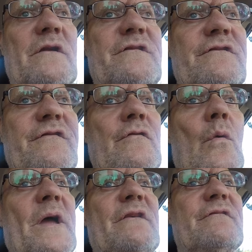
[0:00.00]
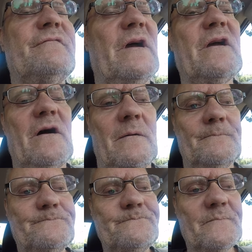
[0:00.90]
to 2 weeks of
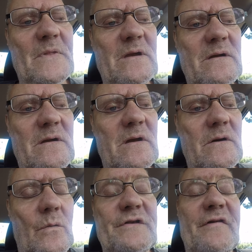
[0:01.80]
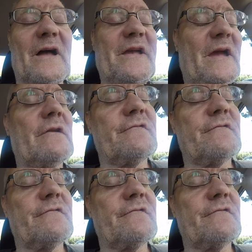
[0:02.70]
income, which I can't